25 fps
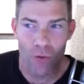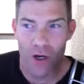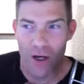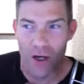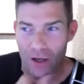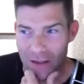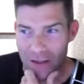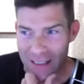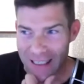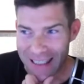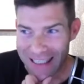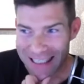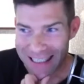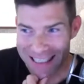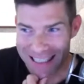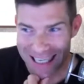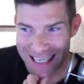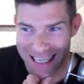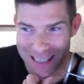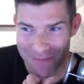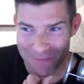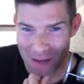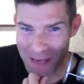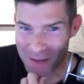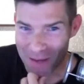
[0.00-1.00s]
Well,
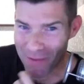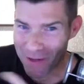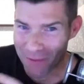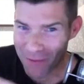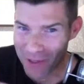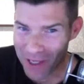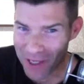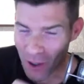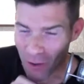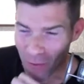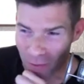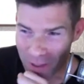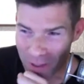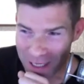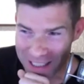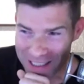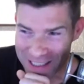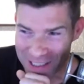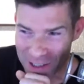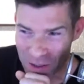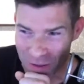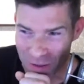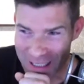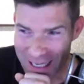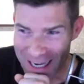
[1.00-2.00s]
maybe we don't want to
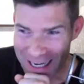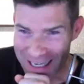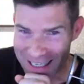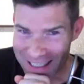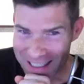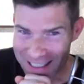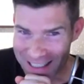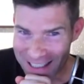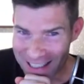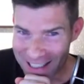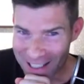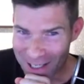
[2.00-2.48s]
do that because,